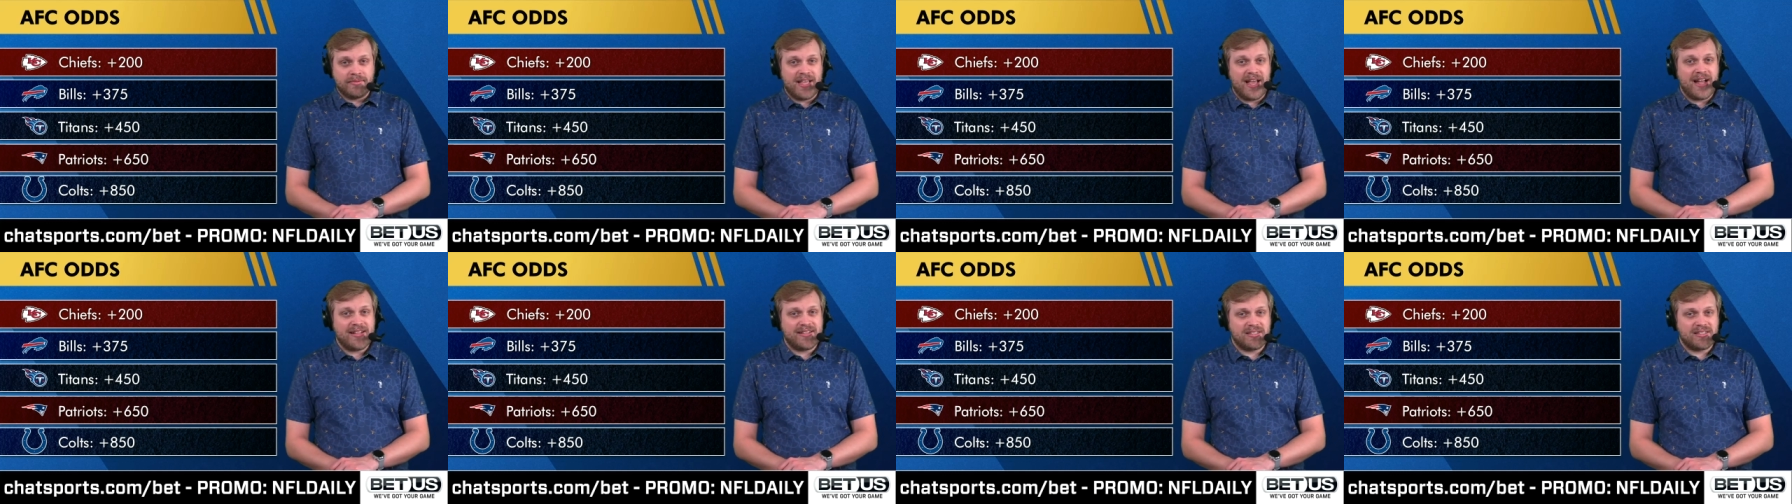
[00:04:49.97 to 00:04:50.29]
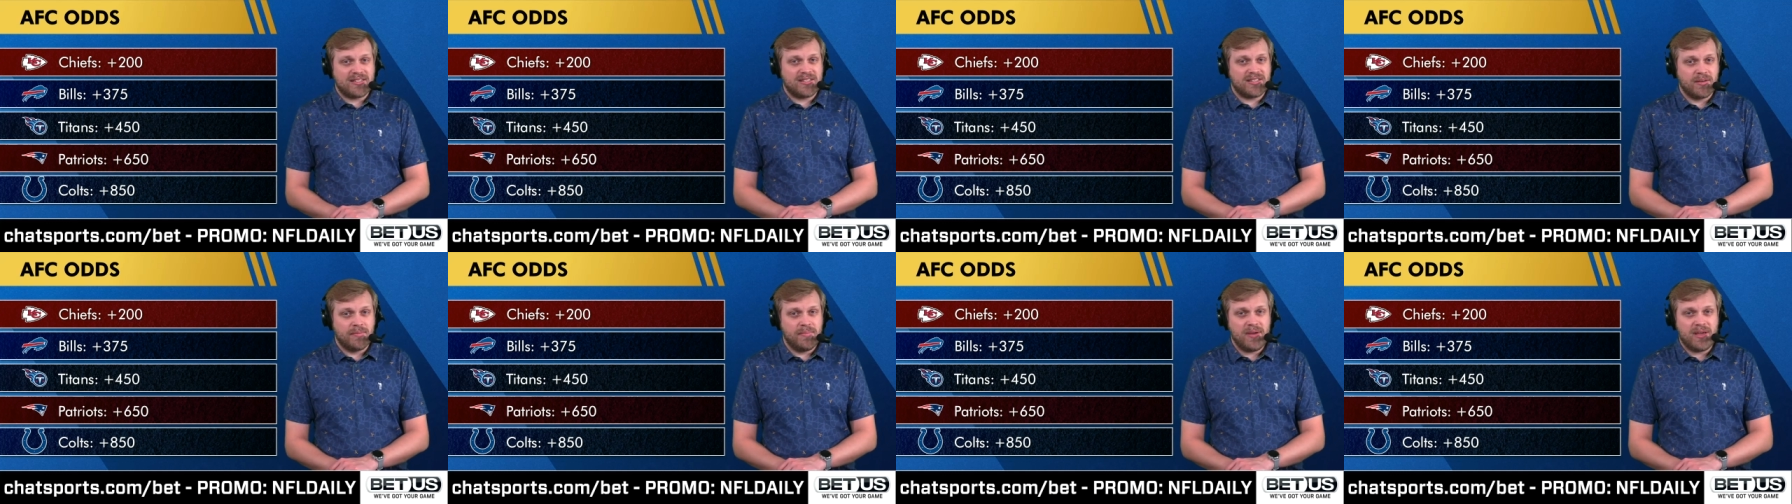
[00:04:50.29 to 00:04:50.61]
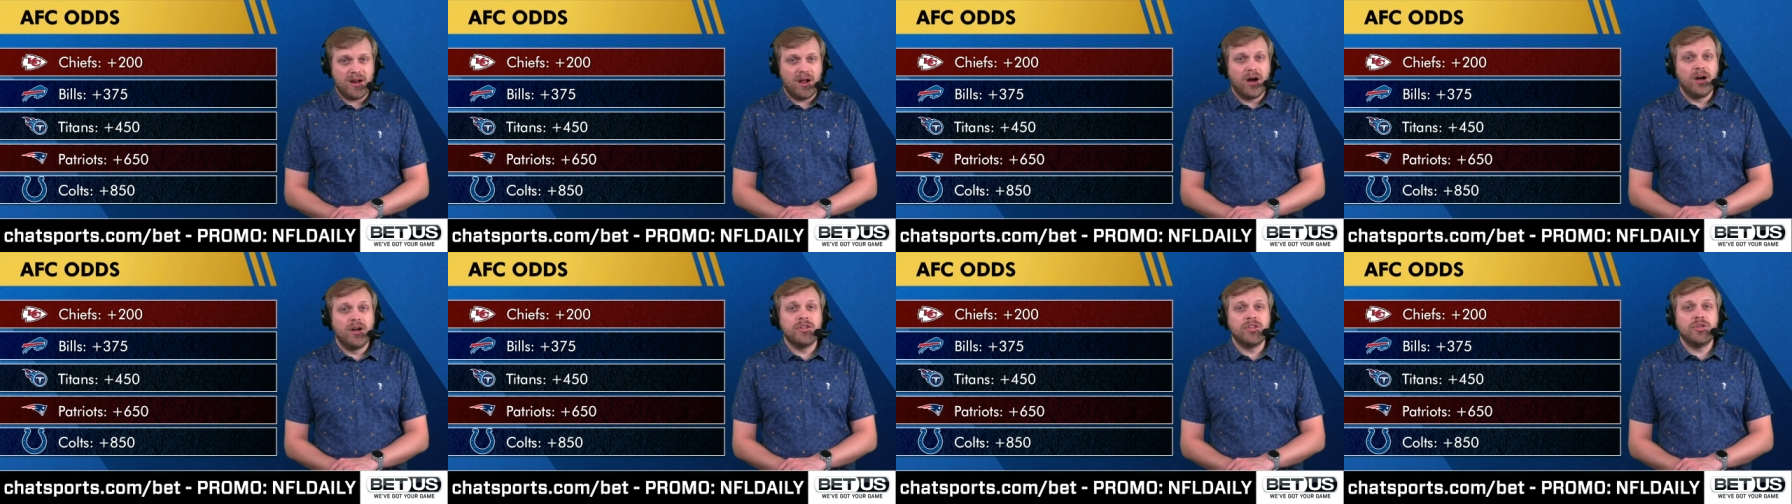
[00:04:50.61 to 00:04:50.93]
That's a
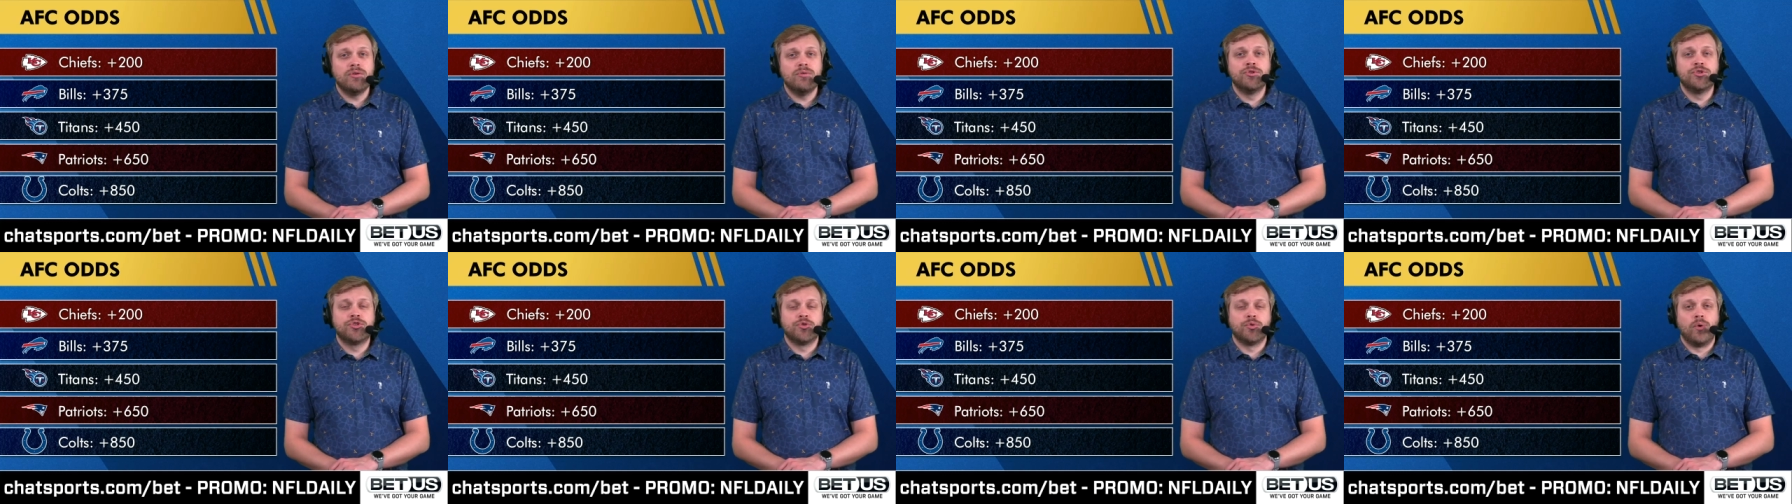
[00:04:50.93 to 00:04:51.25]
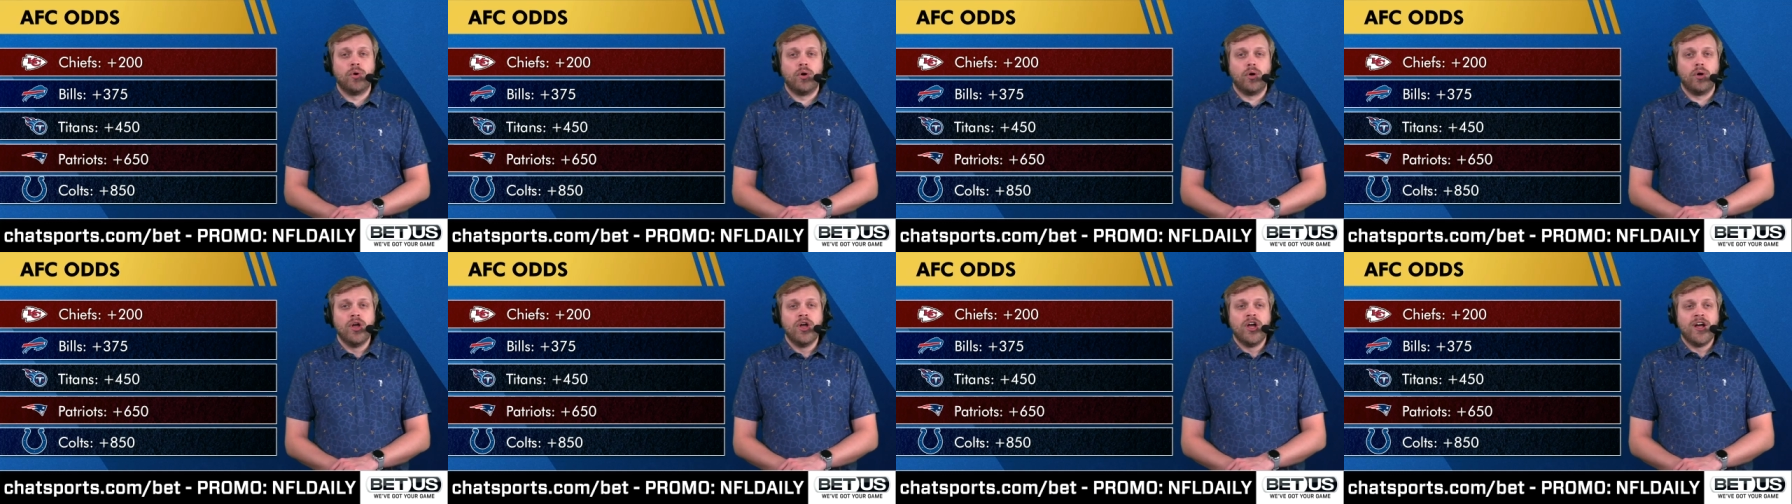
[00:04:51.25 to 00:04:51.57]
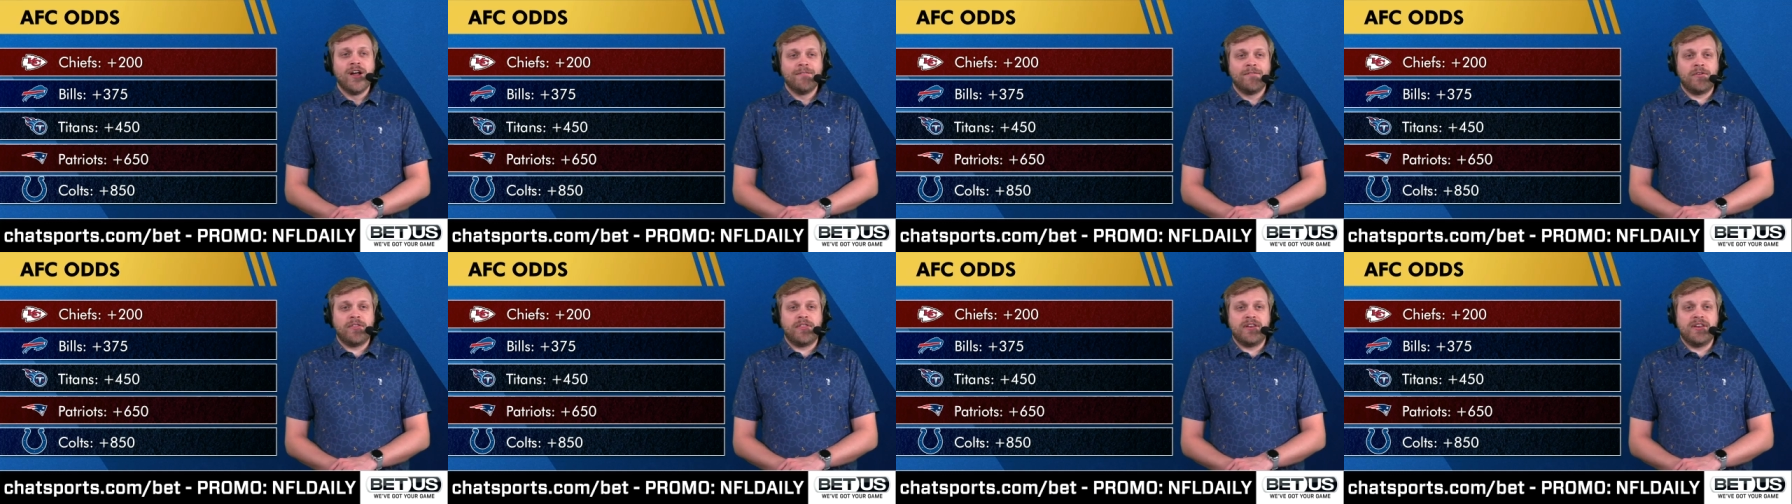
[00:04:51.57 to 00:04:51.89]
bit unusual
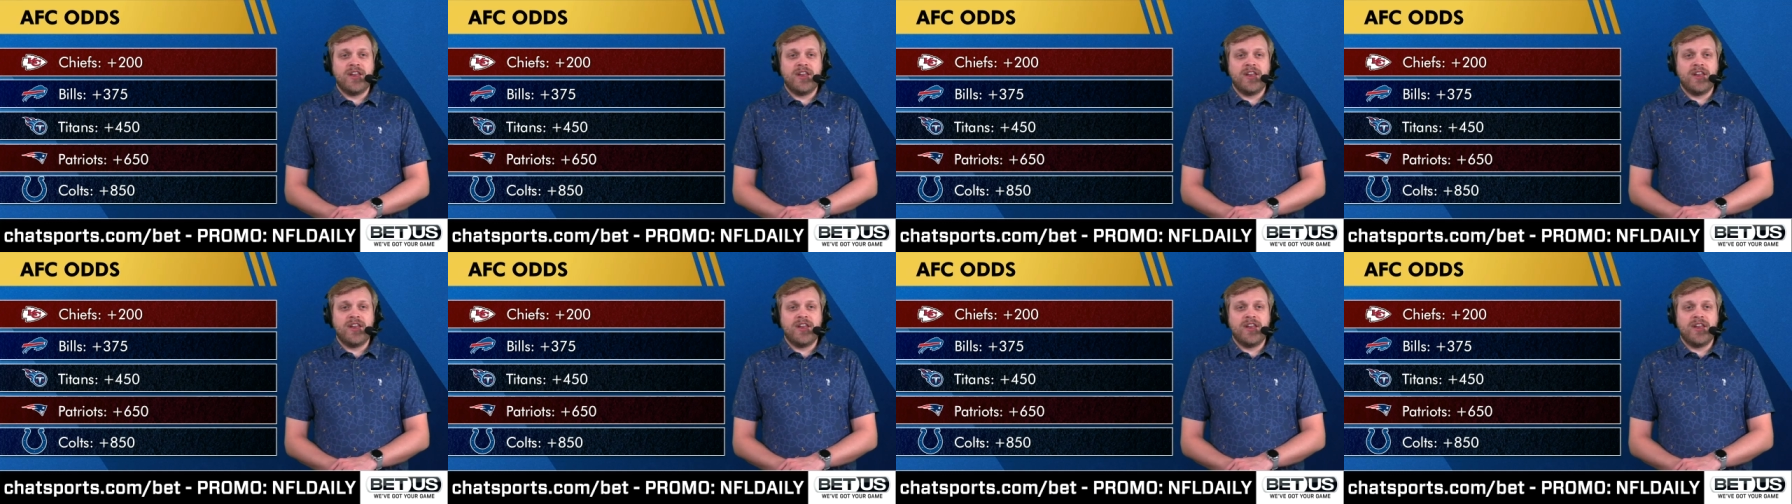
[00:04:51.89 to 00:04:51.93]
for the